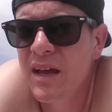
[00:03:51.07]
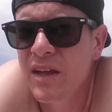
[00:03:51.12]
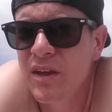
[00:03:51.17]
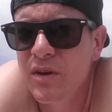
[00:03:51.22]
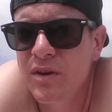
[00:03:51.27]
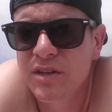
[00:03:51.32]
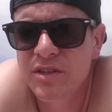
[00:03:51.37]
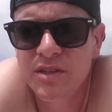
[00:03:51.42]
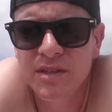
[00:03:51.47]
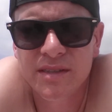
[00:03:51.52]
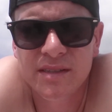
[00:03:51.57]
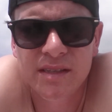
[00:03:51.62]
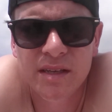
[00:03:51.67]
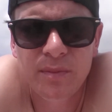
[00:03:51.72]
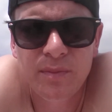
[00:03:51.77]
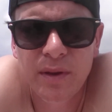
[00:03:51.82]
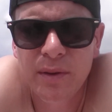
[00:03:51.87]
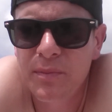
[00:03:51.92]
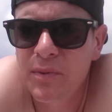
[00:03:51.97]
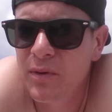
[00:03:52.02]
you could just
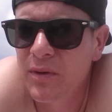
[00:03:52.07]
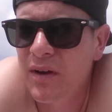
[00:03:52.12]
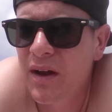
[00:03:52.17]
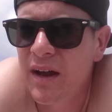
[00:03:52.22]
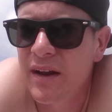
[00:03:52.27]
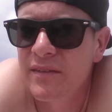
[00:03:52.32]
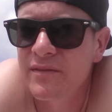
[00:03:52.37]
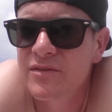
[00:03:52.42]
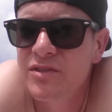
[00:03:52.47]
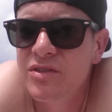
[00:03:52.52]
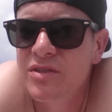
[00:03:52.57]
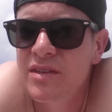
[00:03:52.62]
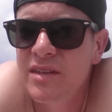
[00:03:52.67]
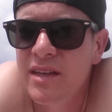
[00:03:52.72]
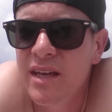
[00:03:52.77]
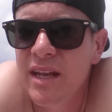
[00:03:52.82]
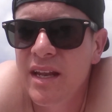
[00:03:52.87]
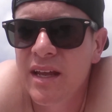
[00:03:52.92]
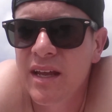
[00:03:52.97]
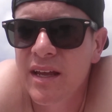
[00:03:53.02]
see people kind of
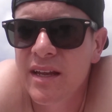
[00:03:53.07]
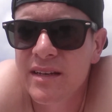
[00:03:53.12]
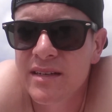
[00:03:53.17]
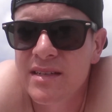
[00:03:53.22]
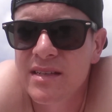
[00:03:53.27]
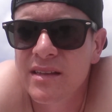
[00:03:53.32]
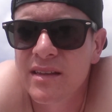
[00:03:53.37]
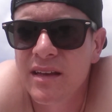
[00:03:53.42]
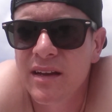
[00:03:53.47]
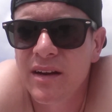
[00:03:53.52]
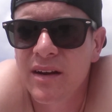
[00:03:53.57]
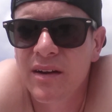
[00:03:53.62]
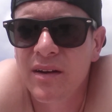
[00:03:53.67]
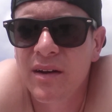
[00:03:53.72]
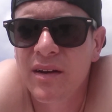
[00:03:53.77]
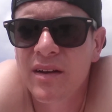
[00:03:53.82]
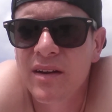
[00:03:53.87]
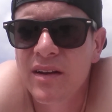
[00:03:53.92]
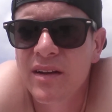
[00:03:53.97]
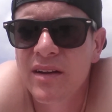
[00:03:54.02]
getting into
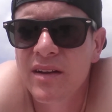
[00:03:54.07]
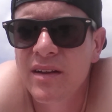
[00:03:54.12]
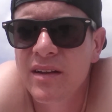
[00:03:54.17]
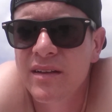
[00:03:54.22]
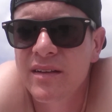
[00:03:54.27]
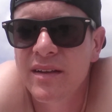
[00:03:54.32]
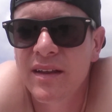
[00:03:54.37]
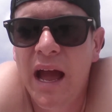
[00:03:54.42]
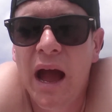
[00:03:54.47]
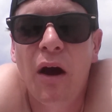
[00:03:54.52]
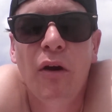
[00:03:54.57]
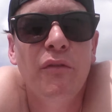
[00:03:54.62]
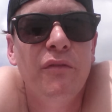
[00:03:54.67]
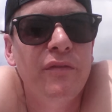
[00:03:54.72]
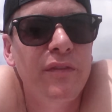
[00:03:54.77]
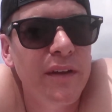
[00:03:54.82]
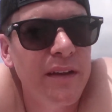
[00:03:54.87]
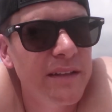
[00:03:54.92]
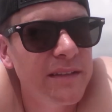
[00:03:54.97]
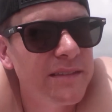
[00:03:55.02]
their
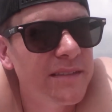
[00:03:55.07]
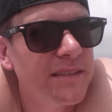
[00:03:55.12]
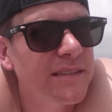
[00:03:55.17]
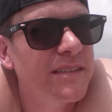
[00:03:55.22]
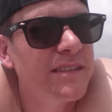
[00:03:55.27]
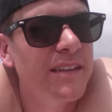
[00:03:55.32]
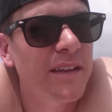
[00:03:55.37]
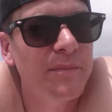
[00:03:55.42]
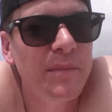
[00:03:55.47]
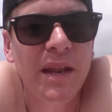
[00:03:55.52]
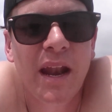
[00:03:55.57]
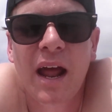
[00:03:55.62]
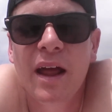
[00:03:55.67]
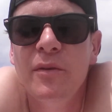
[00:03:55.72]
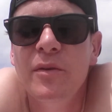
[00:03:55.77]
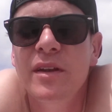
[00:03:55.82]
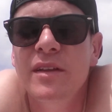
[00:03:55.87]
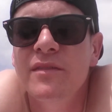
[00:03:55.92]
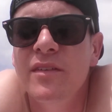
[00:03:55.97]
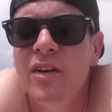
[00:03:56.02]
outfits. I mean,
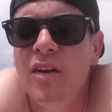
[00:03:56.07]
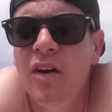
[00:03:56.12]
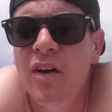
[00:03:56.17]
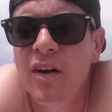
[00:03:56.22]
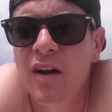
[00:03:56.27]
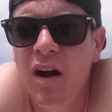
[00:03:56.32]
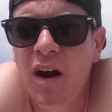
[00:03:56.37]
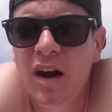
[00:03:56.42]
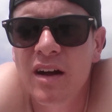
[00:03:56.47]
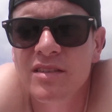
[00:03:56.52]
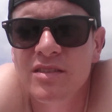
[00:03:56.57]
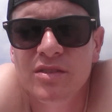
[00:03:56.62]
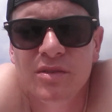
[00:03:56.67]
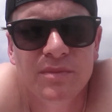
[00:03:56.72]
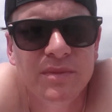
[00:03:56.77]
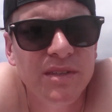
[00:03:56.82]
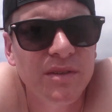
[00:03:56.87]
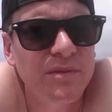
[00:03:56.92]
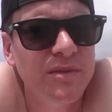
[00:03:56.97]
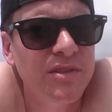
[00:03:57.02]
I wouldn't even call it
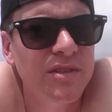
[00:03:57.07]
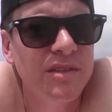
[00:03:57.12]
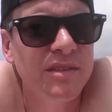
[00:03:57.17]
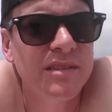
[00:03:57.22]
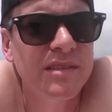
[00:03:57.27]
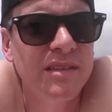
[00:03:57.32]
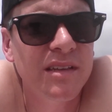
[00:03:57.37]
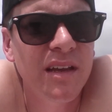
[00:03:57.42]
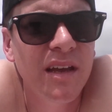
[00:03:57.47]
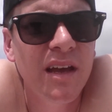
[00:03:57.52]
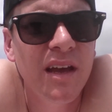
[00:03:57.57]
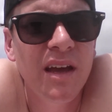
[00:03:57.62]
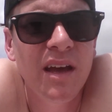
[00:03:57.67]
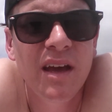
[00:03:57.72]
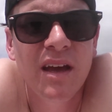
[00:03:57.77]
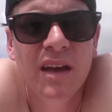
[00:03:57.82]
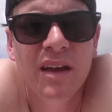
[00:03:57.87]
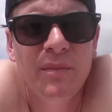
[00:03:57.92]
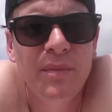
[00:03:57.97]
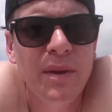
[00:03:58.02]
costumes. It was just
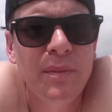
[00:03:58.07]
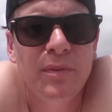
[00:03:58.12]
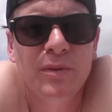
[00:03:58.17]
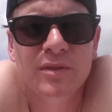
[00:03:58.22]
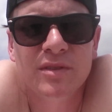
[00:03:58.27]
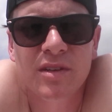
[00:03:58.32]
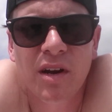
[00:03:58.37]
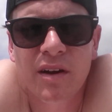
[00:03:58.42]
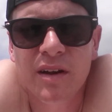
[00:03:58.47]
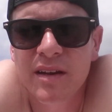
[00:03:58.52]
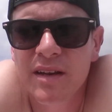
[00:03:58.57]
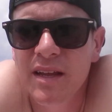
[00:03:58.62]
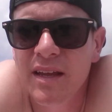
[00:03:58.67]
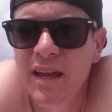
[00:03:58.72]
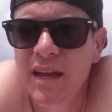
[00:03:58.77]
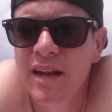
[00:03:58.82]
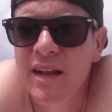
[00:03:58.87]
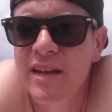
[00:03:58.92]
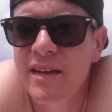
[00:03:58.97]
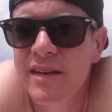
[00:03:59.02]
people starting to
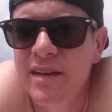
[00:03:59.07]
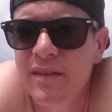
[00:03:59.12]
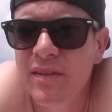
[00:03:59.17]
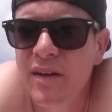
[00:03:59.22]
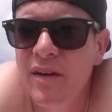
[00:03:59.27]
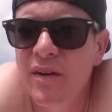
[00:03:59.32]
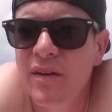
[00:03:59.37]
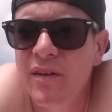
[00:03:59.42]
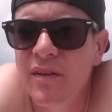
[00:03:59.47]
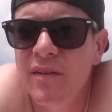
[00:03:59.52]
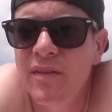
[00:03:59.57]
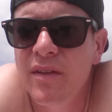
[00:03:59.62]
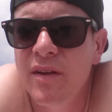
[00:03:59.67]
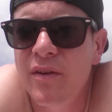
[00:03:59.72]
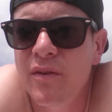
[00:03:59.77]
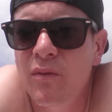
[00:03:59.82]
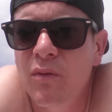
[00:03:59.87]
get into their